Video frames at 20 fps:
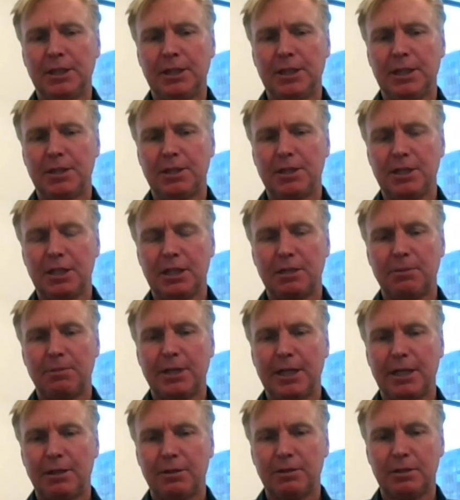and thinking
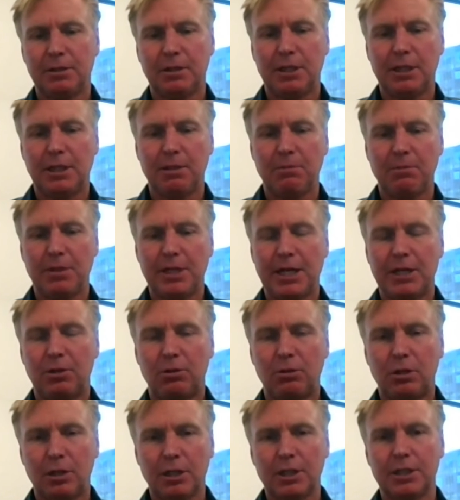about that
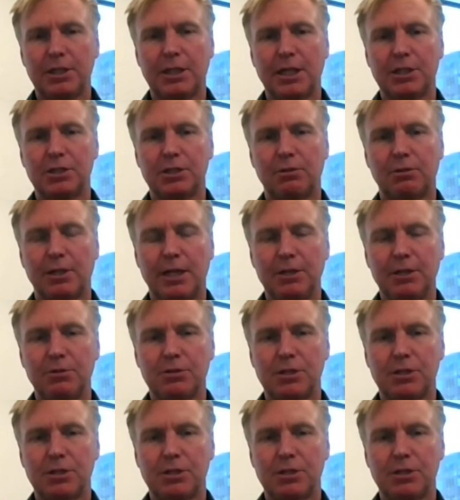whole architecture, right?